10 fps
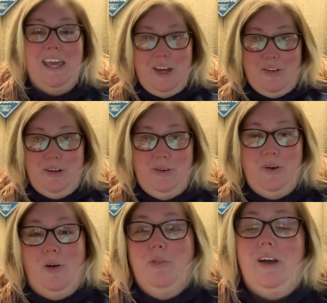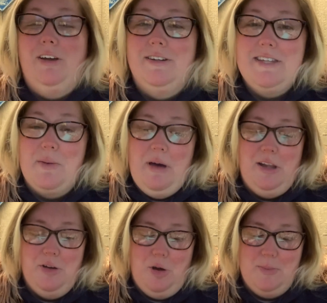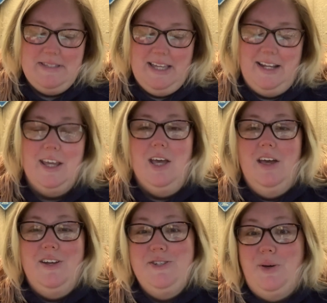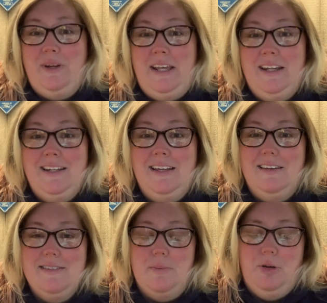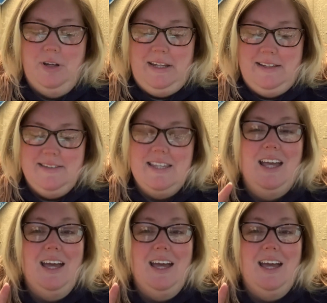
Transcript: Ariel over at Good Time Holler Homestead donated some goodies.